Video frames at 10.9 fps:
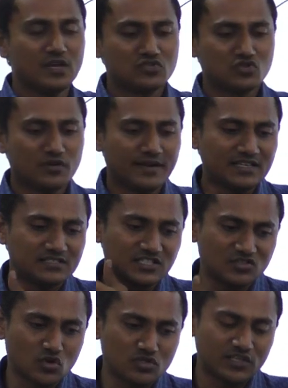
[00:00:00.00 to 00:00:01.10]
So next
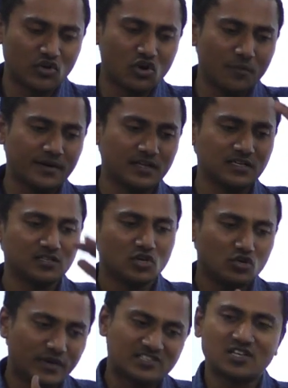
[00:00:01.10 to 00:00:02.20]
6,000 kilometers
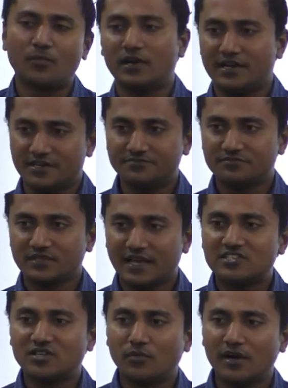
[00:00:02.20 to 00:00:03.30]
you extrapolate.
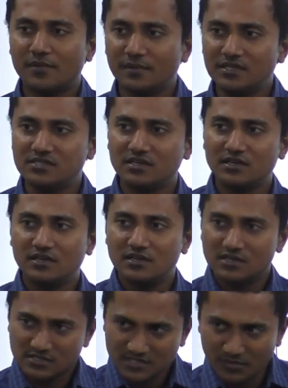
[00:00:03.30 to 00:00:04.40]
Extrapolate means
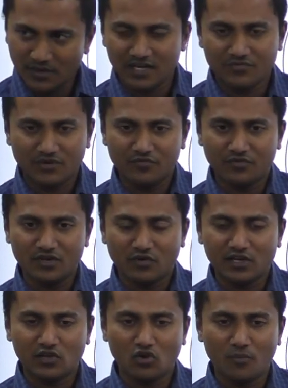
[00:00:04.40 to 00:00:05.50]
similarly for every
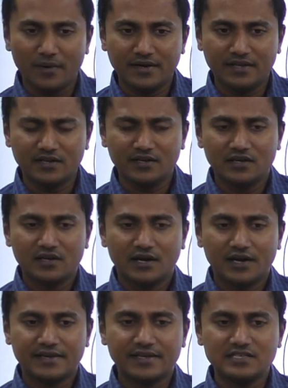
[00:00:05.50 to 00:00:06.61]
1 kilometer
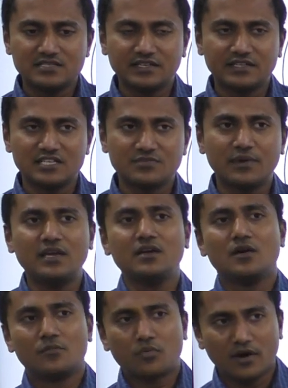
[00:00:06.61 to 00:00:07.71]
density increases by
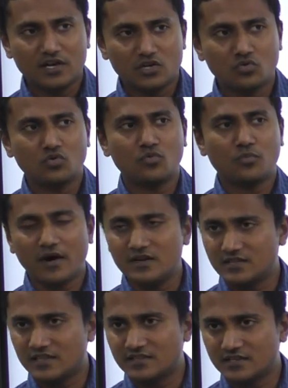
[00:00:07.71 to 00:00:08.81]
0.2,
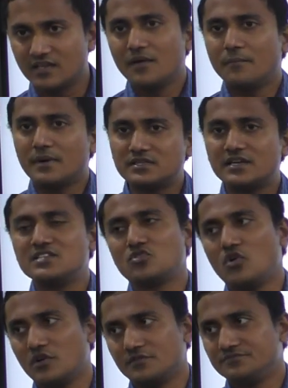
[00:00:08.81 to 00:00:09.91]
0.3 like that, but that is
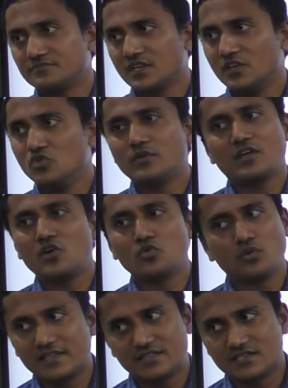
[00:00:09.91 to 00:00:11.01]
wrong. You cannot
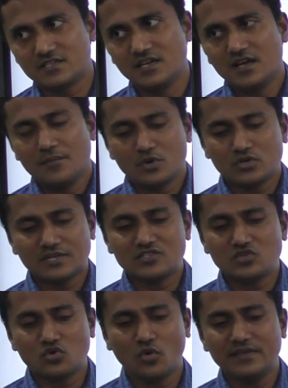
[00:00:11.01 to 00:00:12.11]
do like that, because as
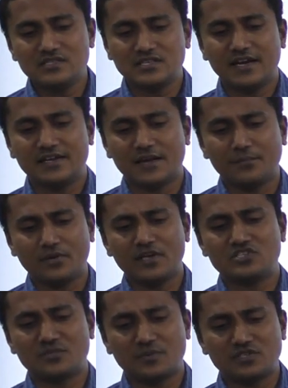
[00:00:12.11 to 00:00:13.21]
you go inside,
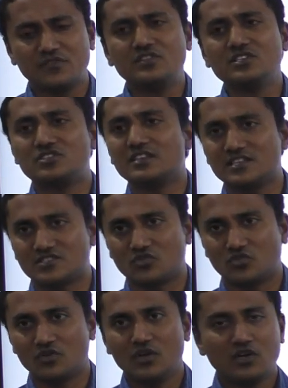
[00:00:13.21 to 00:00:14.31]
temperature, pressure, everything changes, you
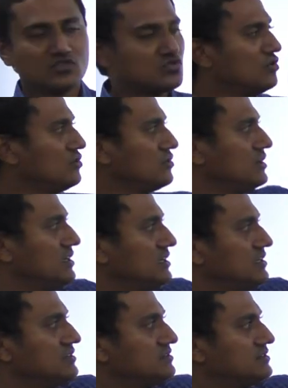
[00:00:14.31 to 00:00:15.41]
know. So
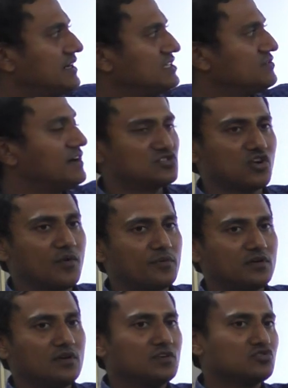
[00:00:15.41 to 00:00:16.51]
that is where it stopped.
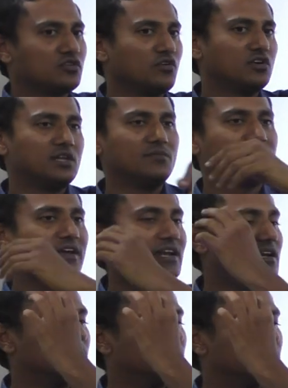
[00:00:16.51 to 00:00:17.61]
So your team
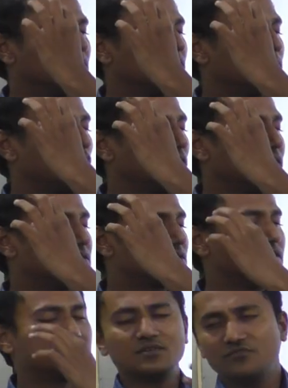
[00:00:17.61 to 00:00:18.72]
failed, Monica's
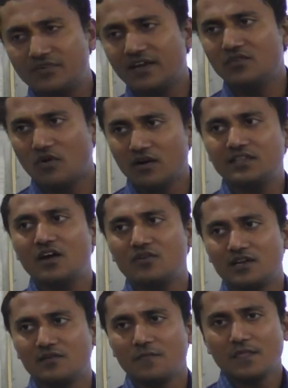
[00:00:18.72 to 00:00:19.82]
team failed. What they have
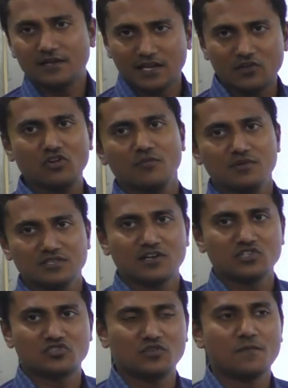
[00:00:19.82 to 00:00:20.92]
done? 10 kilometers
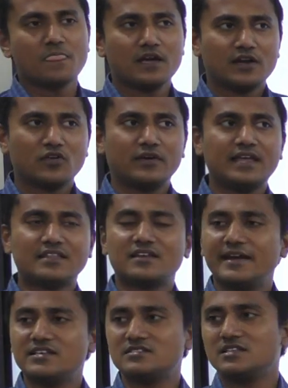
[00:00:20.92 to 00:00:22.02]
understood. Now any other
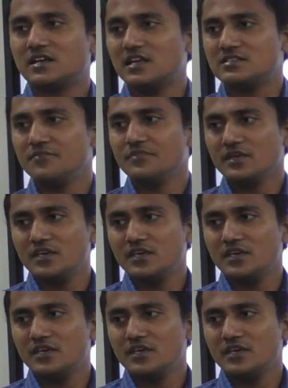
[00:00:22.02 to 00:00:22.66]
ideas in the class?